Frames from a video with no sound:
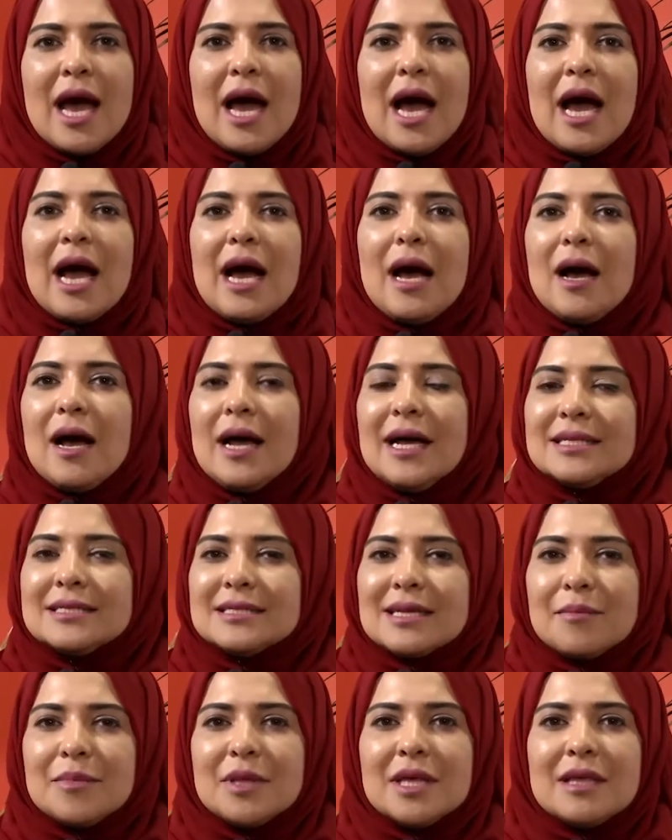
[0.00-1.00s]
Uh, it's
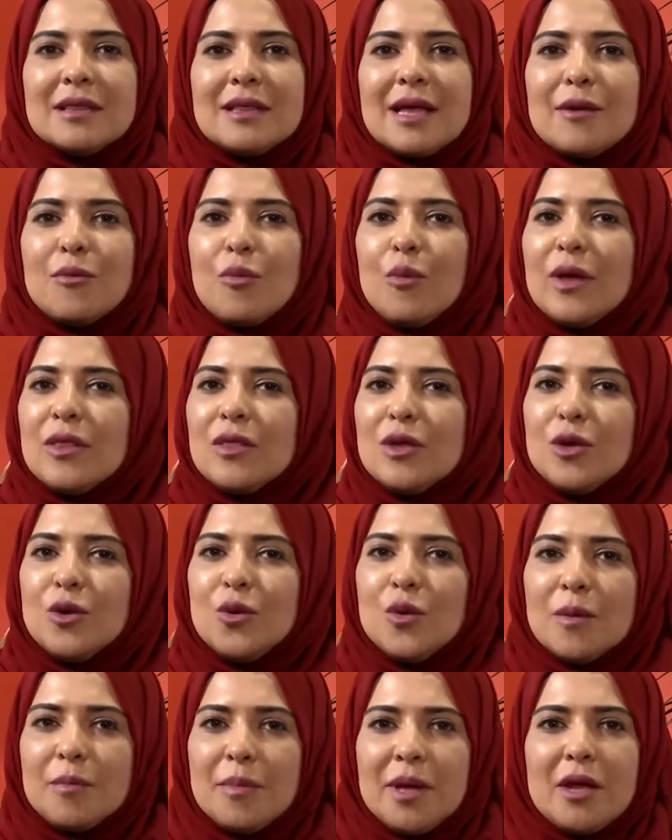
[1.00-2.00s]
something that whether
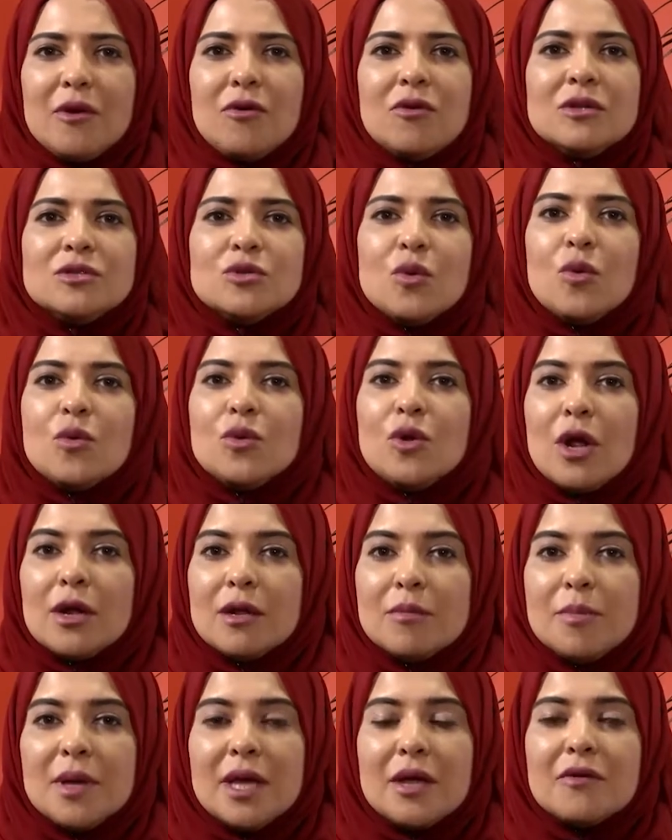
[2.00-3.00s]
you're a parent or not a
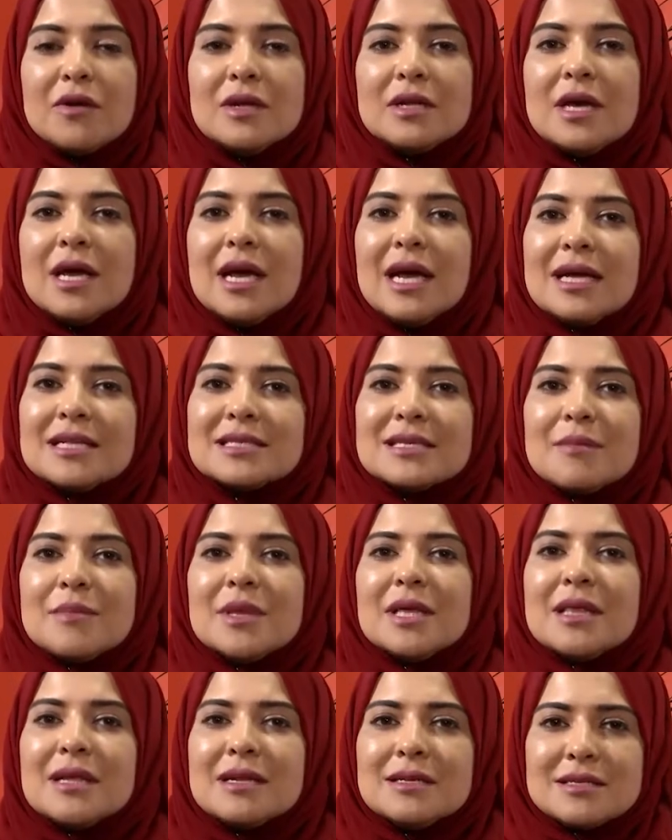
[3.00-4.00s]
parent, it's
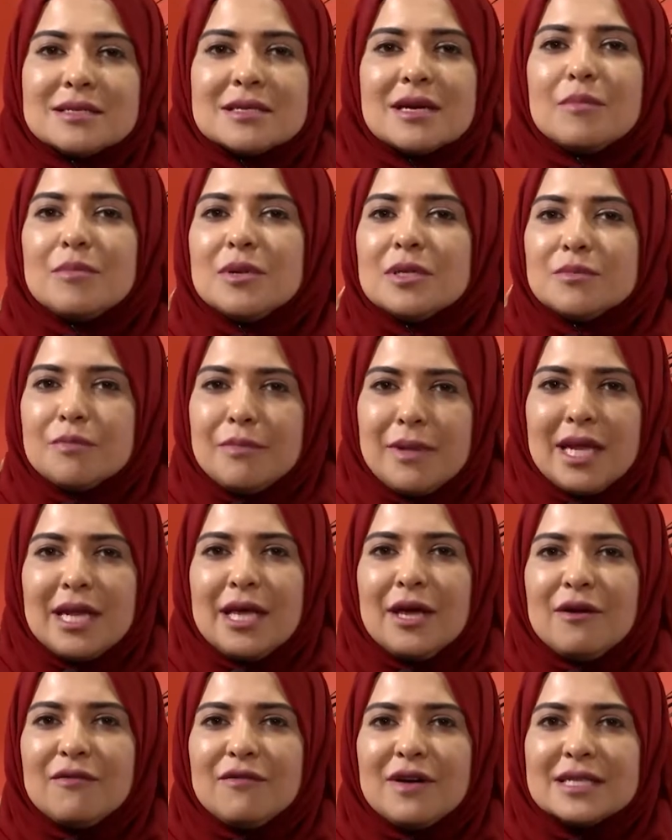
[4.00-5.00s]
something that has troubled many
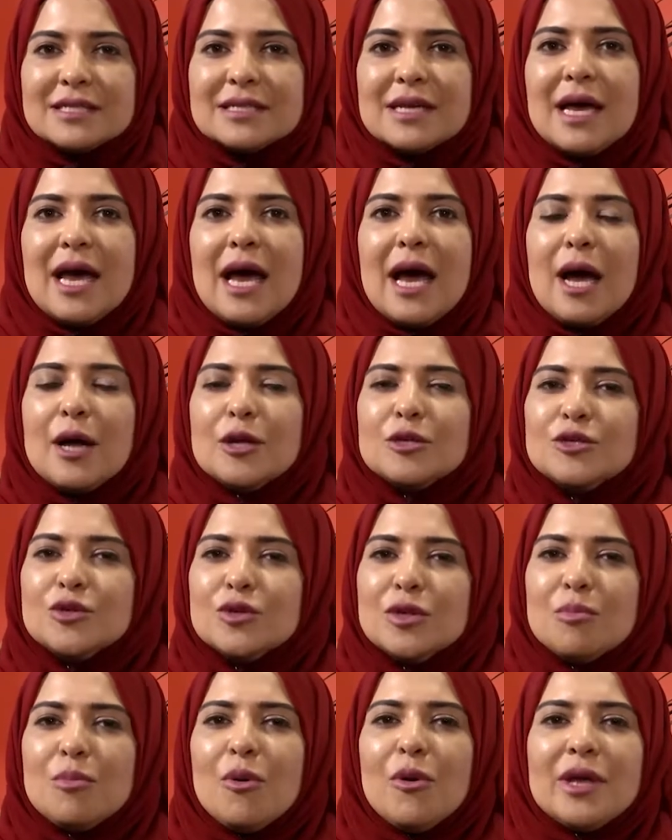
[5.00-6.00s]
of us to
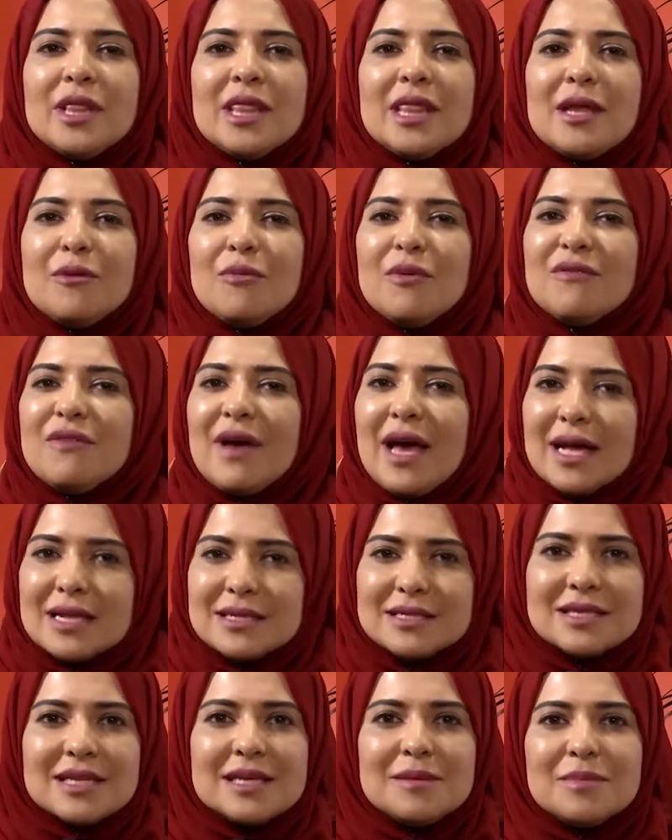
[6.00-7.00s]
the point that we've had
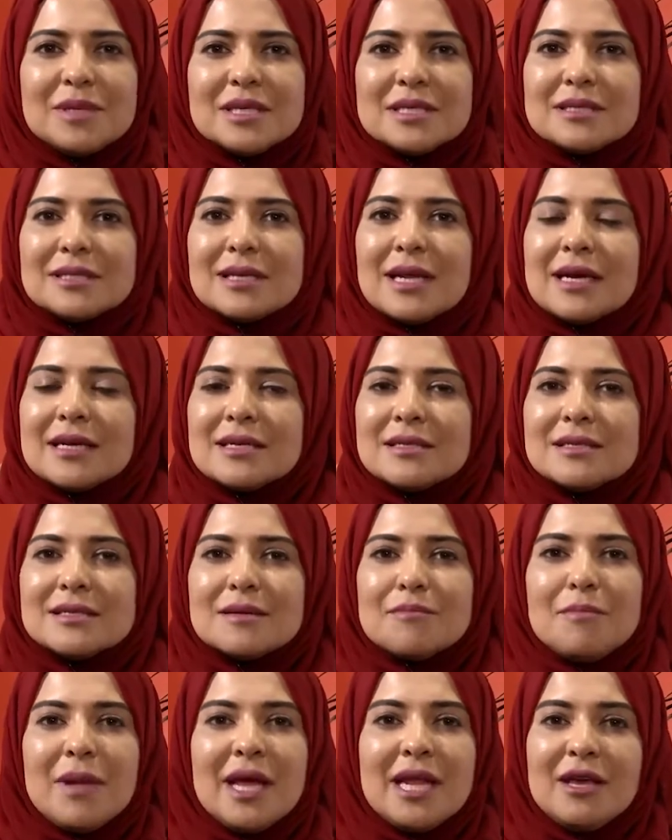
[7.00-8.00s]
sleepless nights.
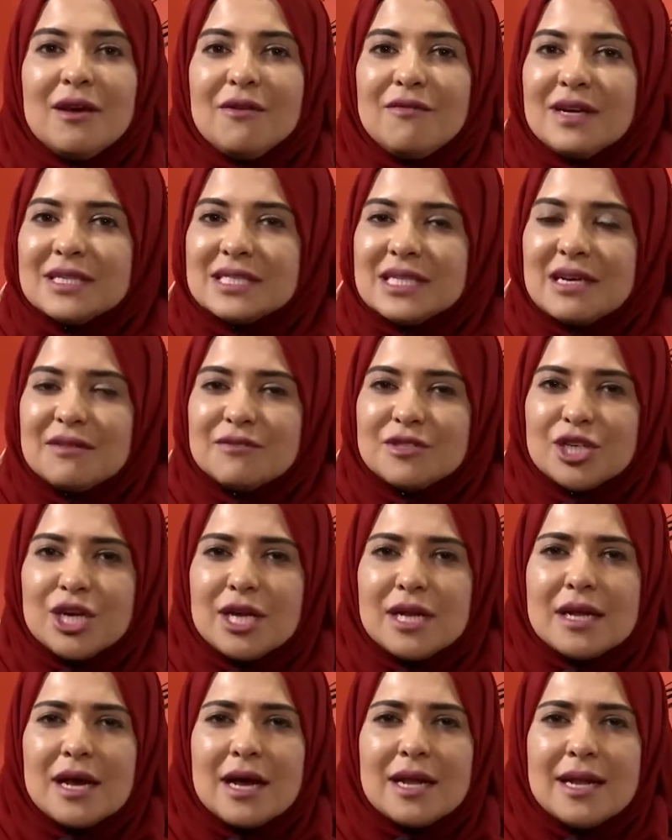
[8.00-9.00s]
Many of us have
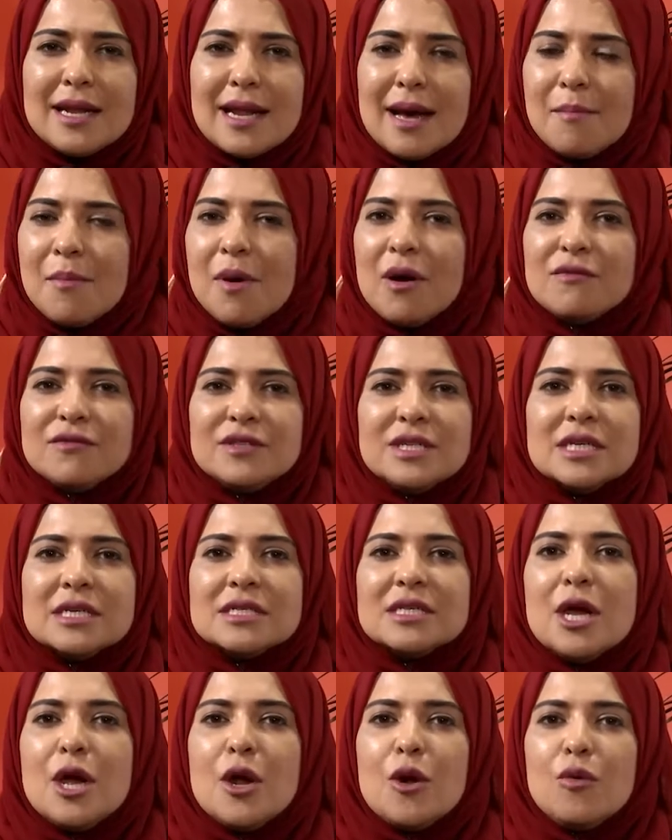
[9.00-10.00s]
shed a number of tears
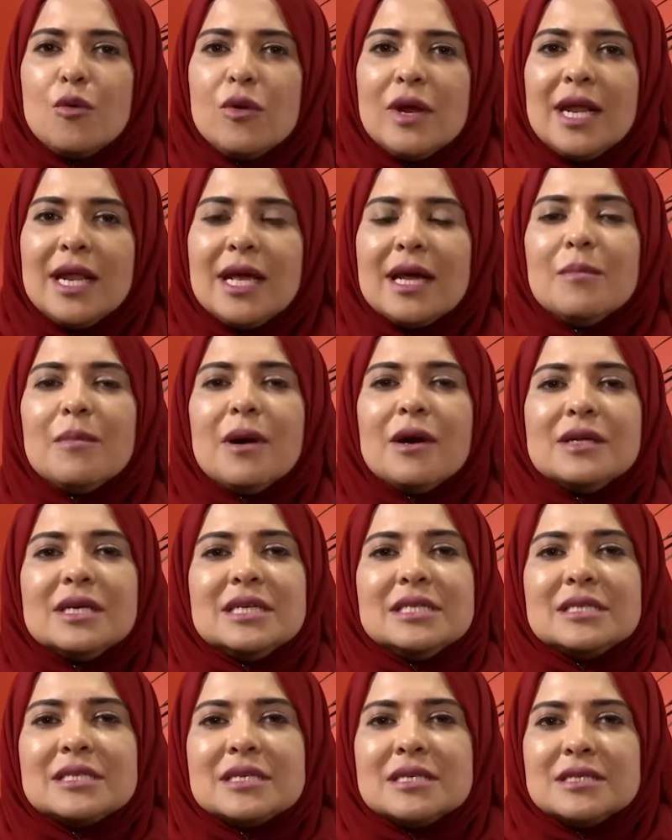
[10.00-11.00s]
reading about
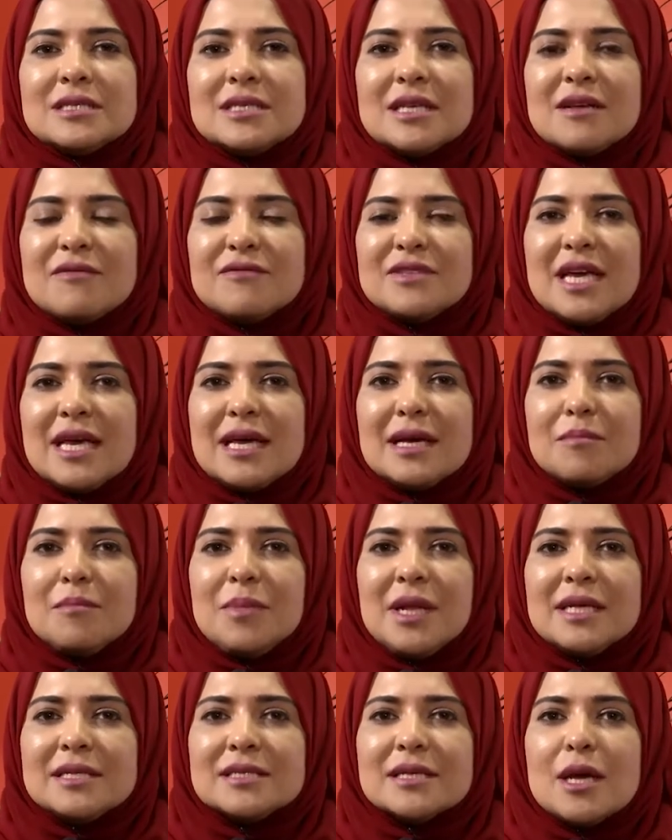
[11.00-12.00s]
incidents that have taken
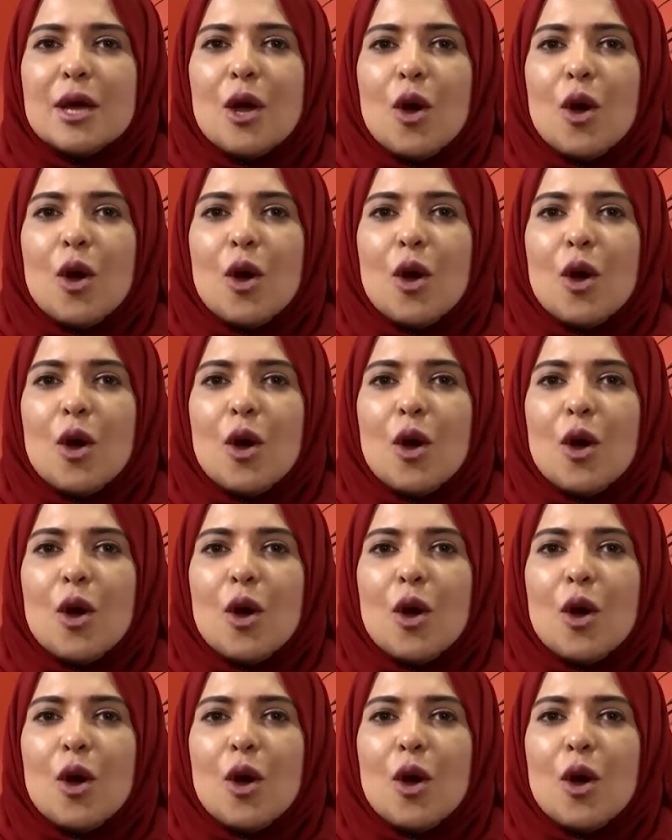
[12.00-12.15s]
place.